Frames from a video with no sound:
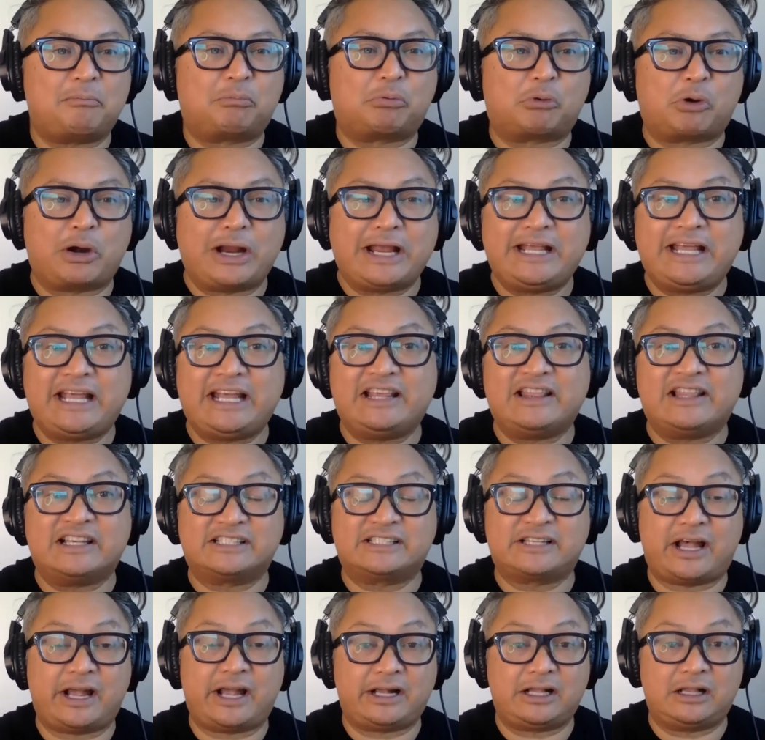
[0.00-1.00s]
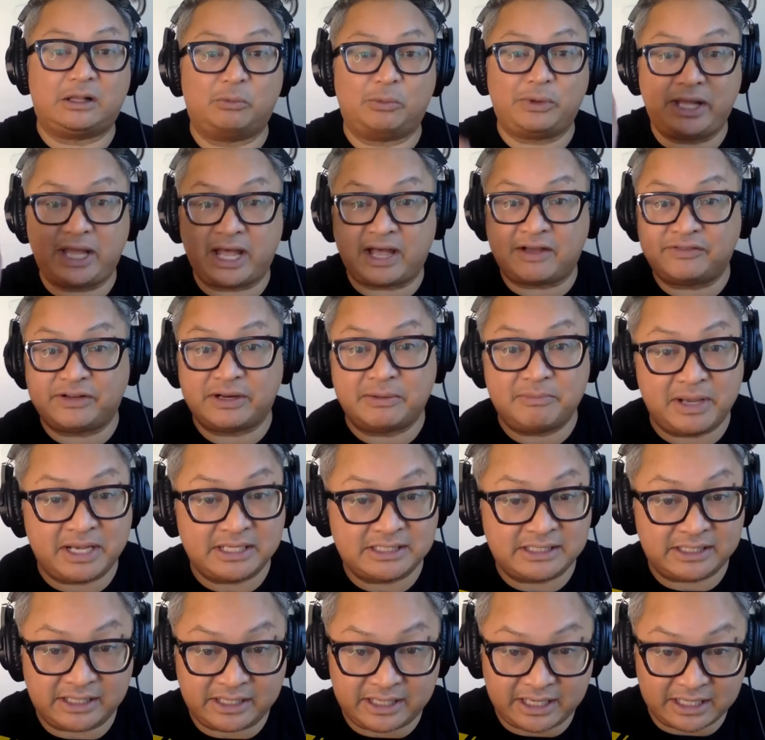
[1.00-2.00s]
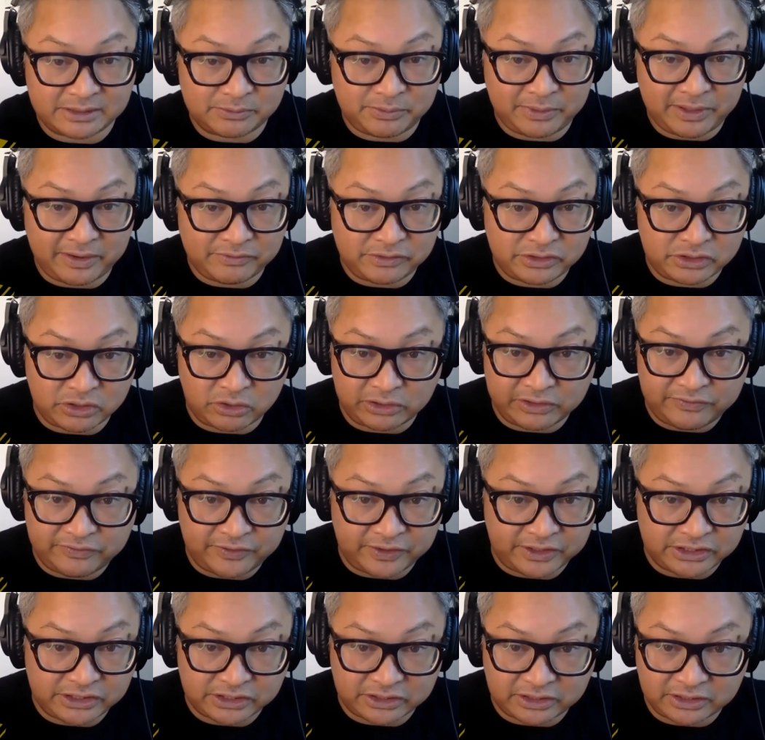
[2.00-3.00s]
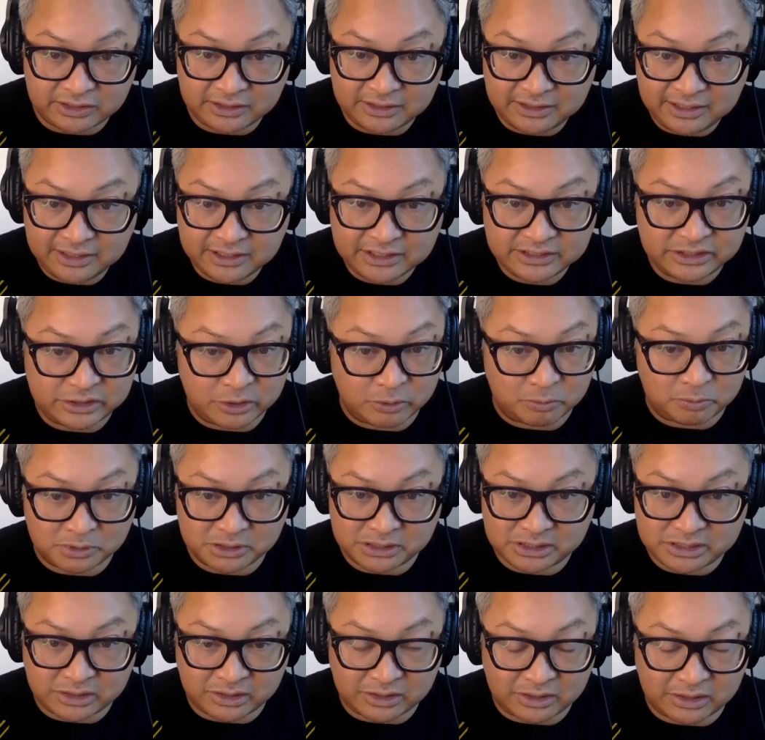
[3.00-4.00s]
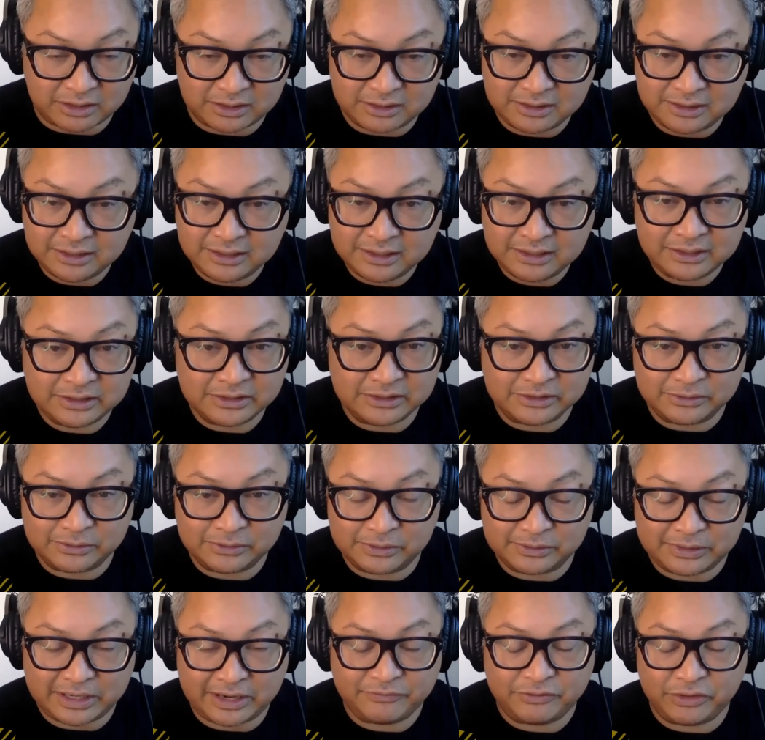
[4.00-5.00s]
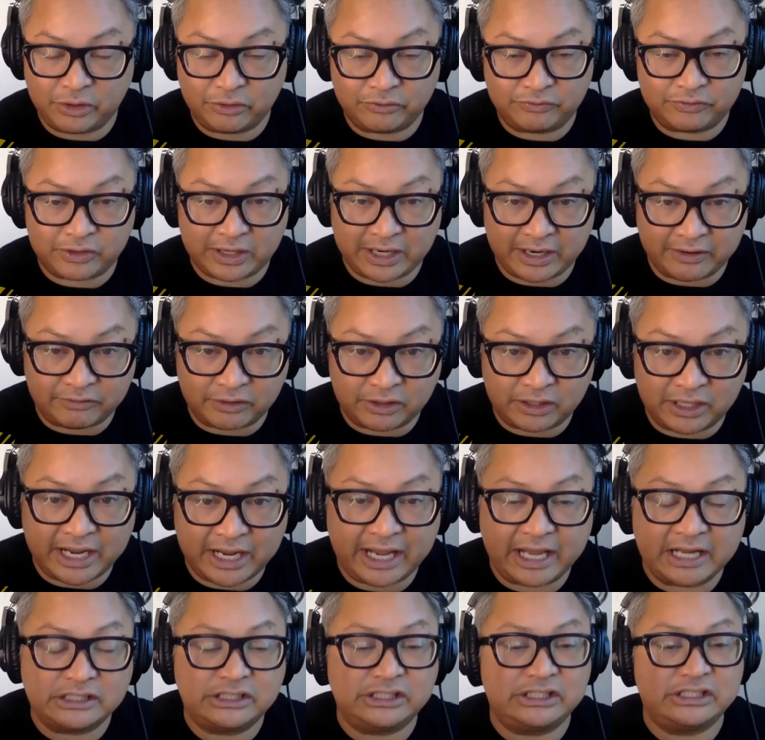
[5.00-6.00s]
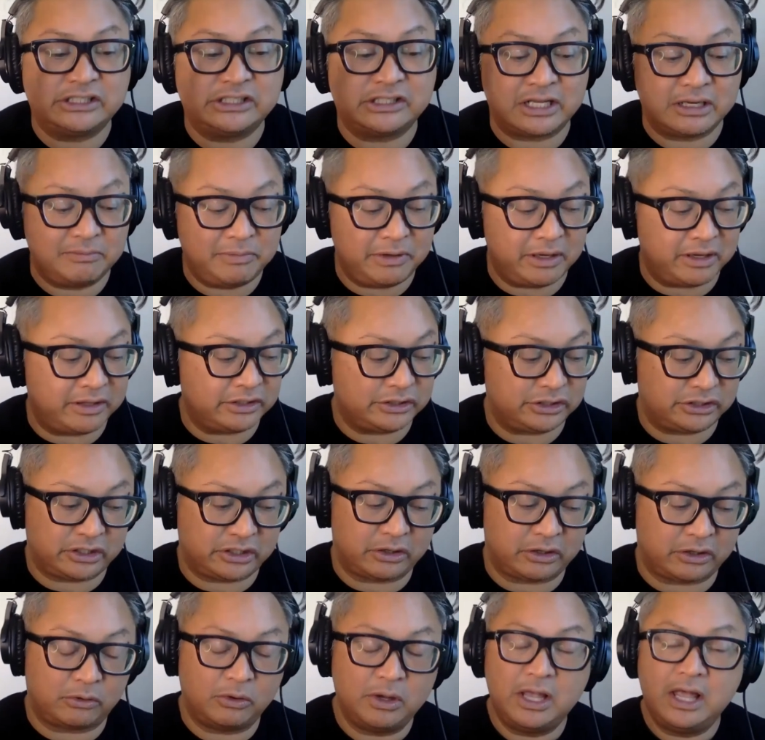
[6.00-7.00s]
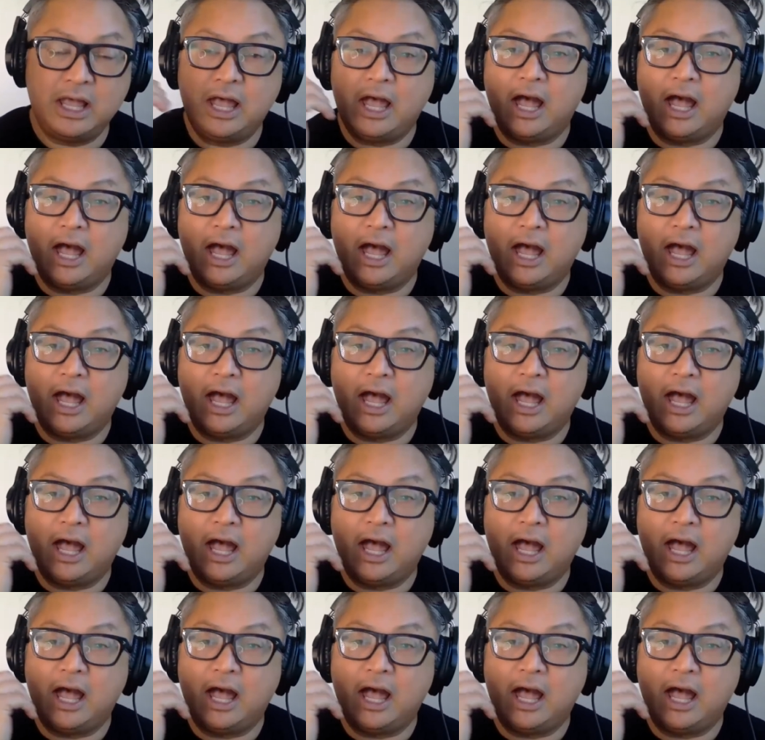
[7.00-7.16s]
breaking the cycle. We have an amazing yes. guest. We have Joely Fisher, yes, superstar. who I've known forever, and she's going to be on the show.